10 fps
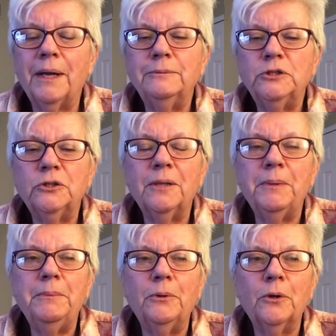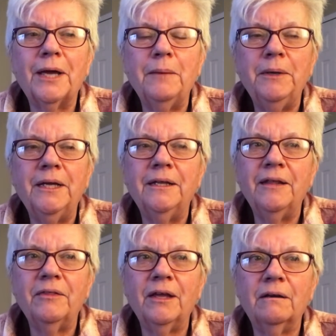But I'm sure that people look at me and
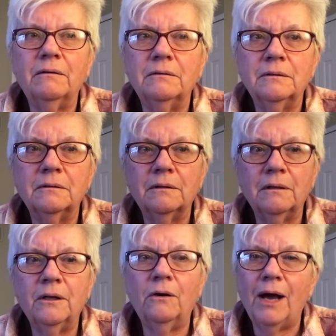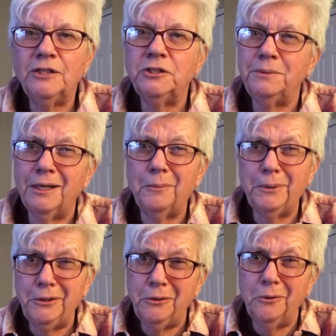they think, I should be
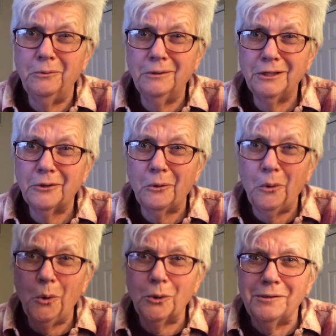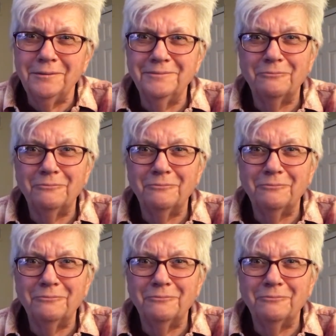helping you. You're old.